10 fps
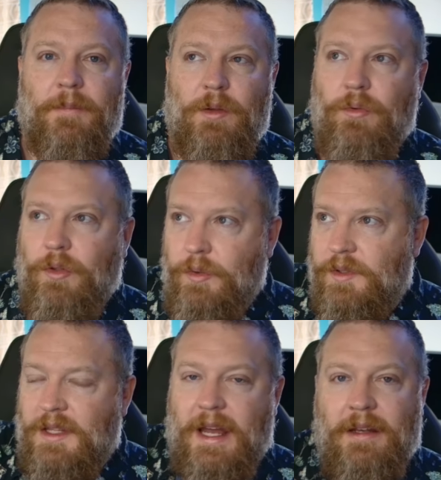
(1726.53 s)
You
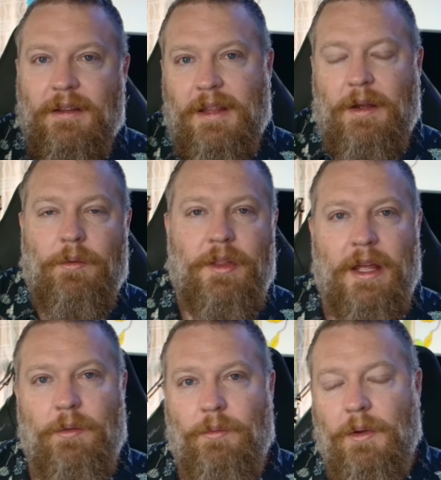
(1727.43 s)
lose that
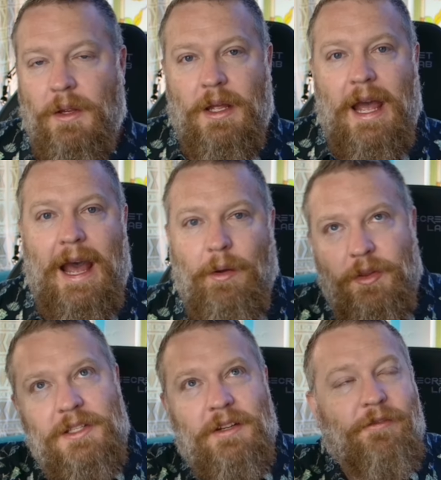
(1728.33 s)
how
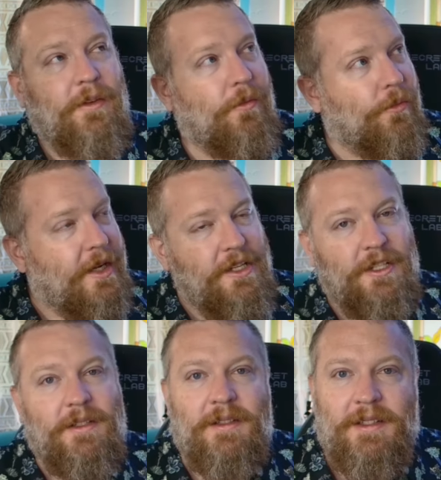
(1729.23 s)
the different
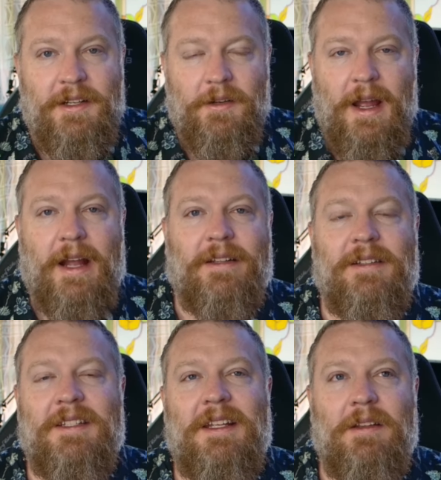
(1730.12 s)
regions interact.
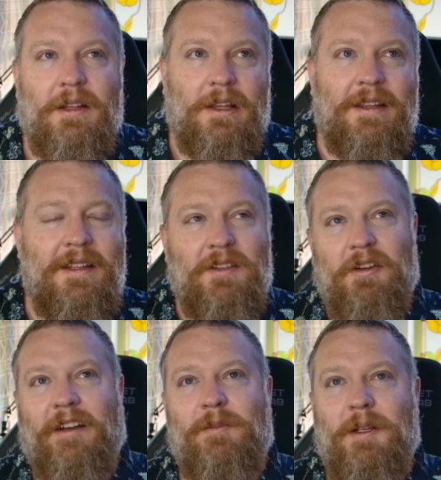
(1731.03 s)
And see, the thing that
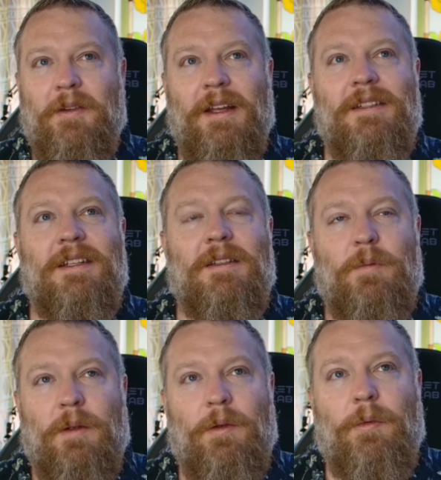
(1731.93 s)
drives me crazy
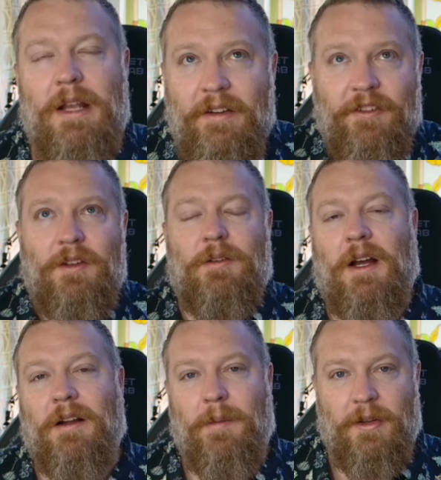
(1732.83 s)
is whenever you
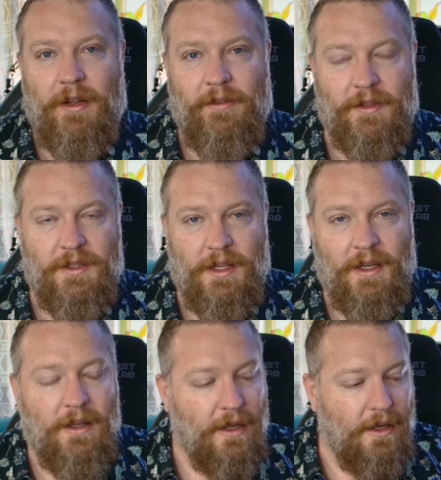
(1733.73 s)
talk about
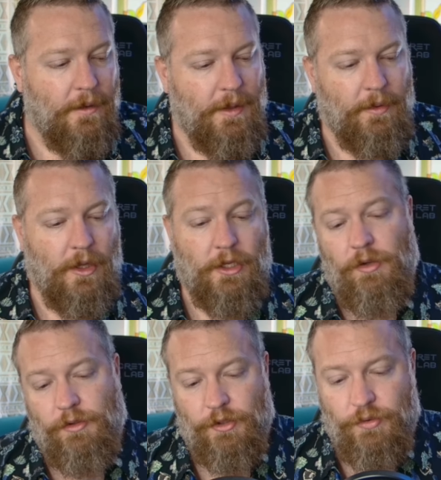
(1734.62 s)
diversity, people are like,
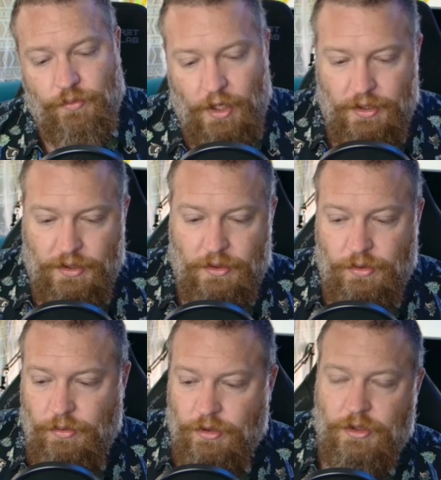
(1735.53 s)
you're just racist.
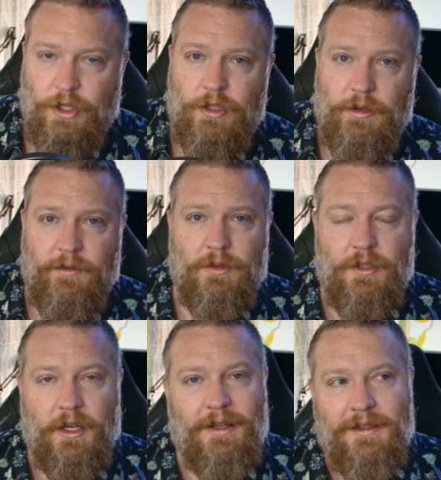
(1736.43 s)
You just hate
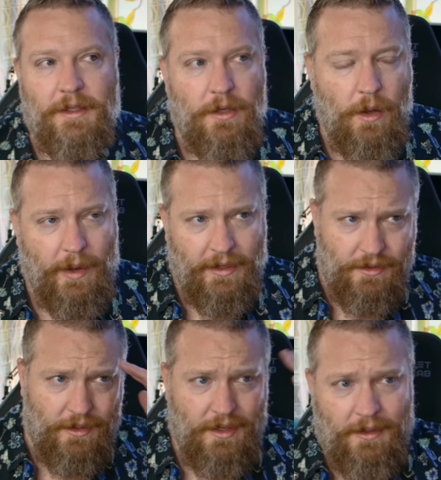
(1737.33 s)
diversity. And it's like, no, I
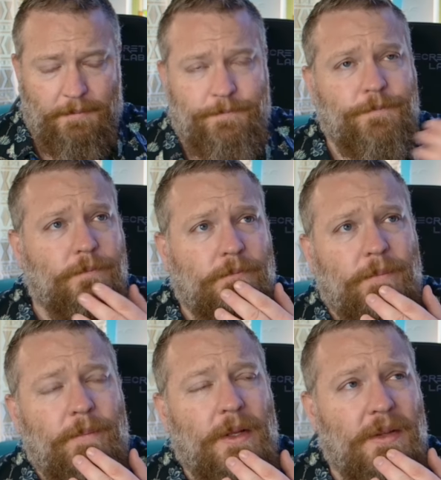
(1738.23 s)
think
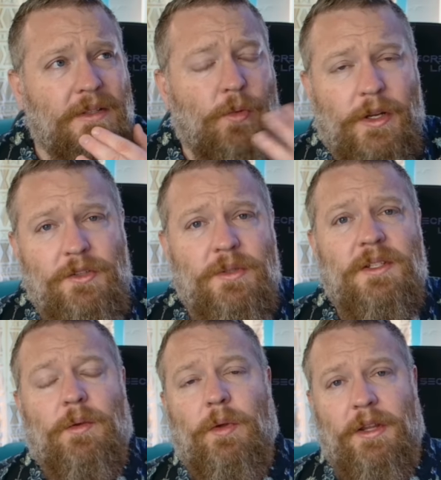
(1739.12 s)
it's more
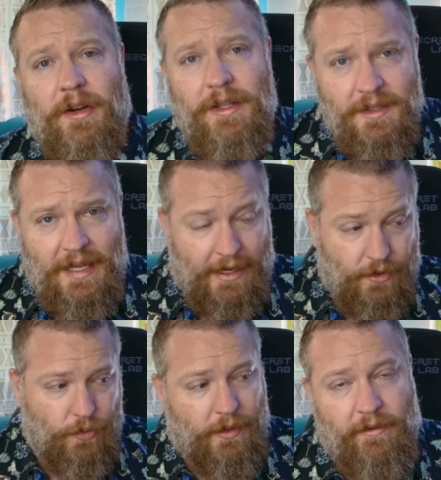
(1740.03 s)
interesting when there is
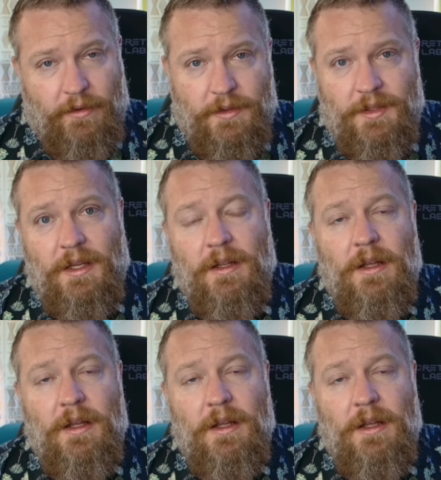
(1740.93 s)
actual diversity.